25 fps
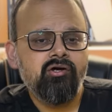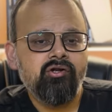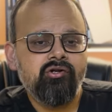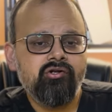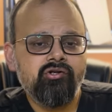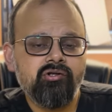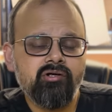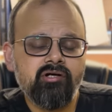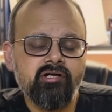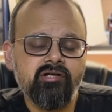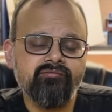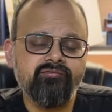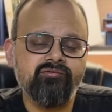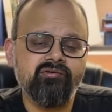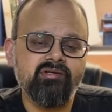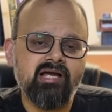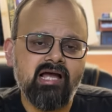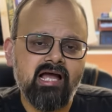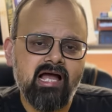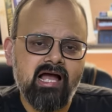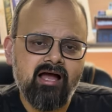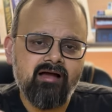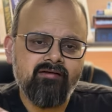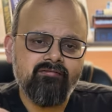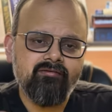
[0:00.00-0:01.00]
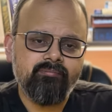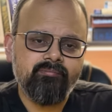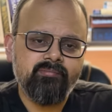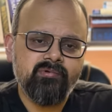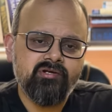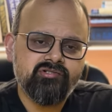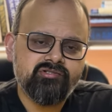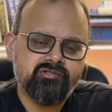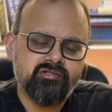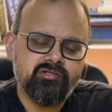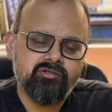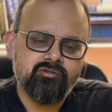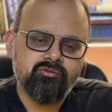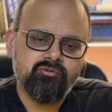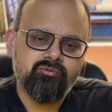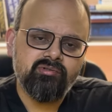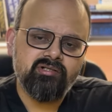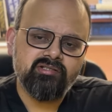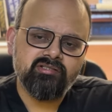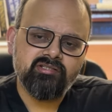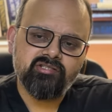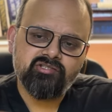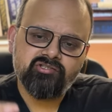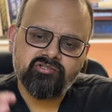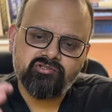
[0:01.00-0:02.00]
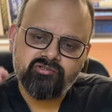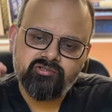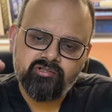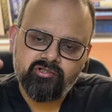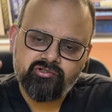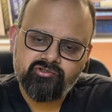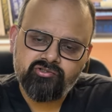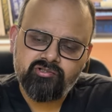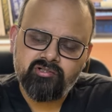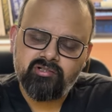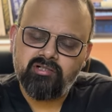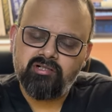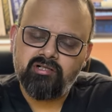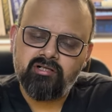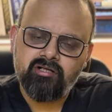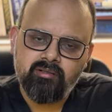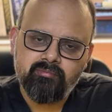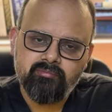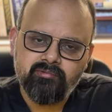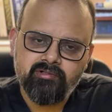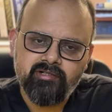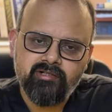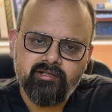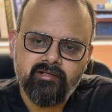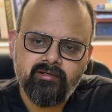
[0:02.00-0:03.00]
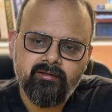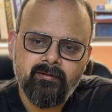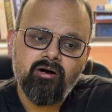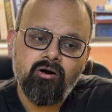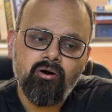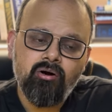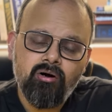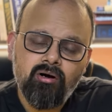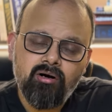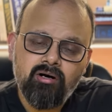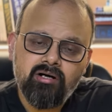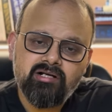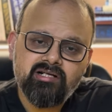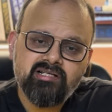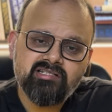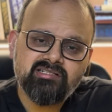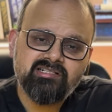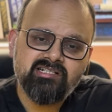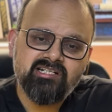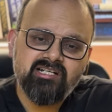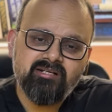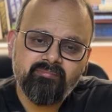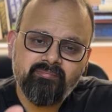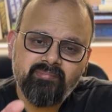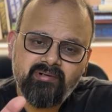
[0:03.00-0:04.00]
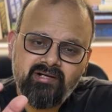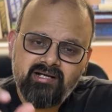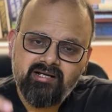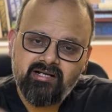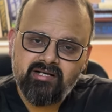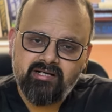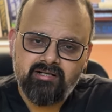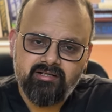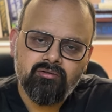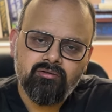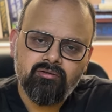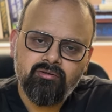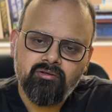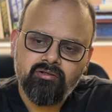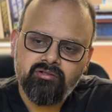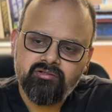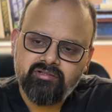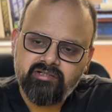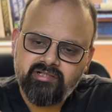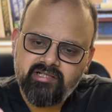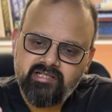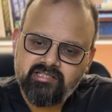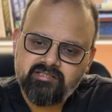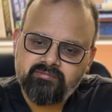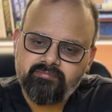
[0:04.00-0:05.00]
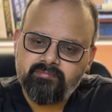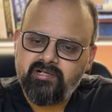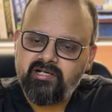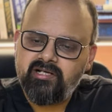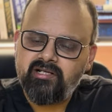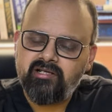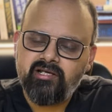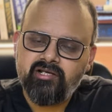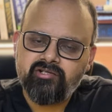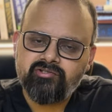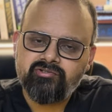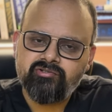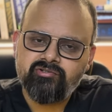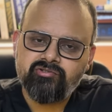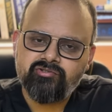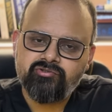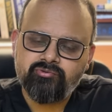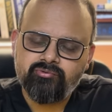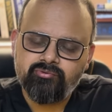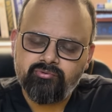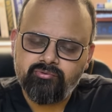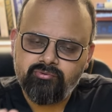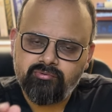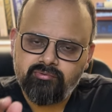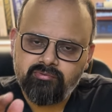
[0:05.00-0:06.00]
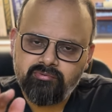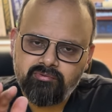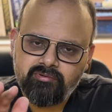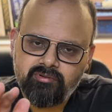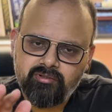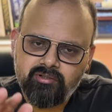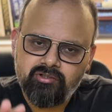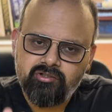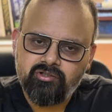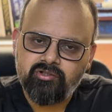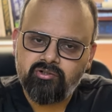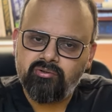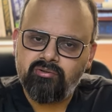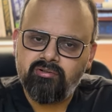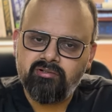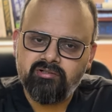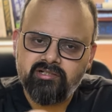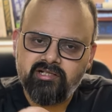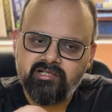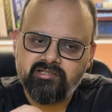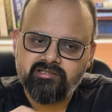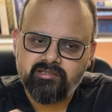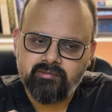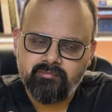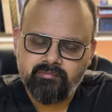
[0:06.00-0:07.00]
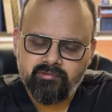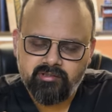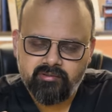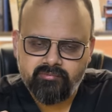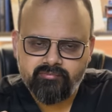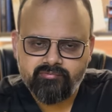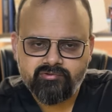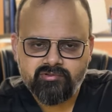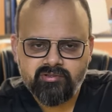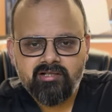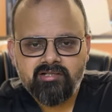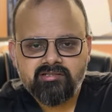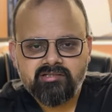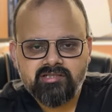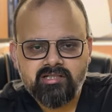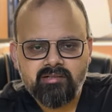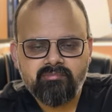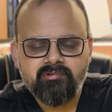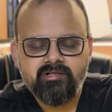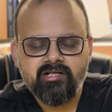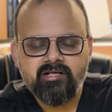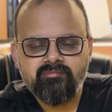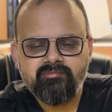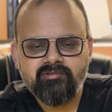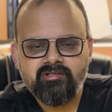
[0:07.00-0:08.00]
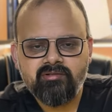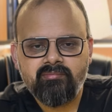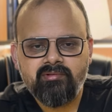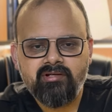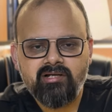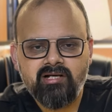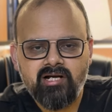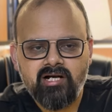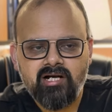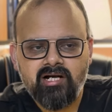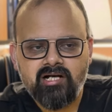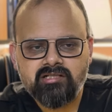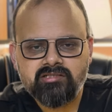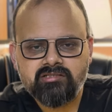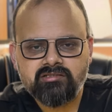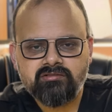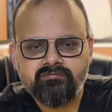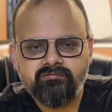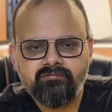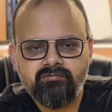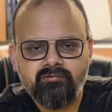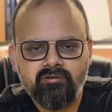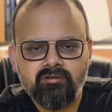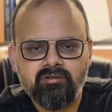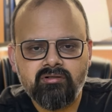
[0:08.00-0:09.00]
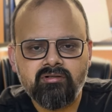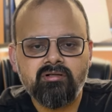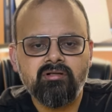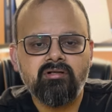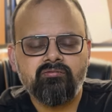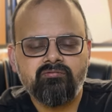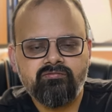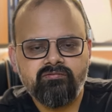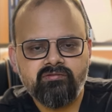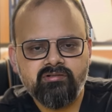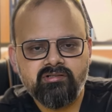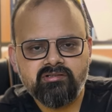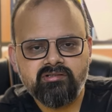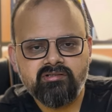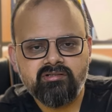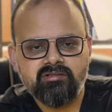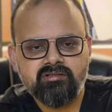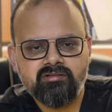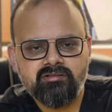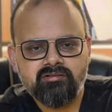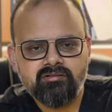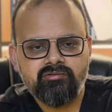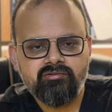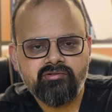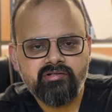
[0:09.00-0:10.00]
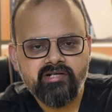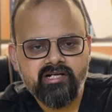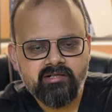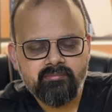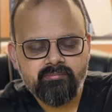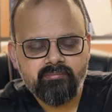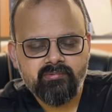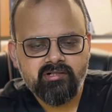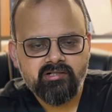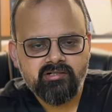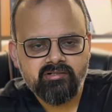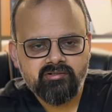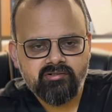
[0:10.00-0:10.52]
Now, if you have a patient who has a structural anomaly or is dependent on these medications to control their symptoms, sometimes they may ask for further treatment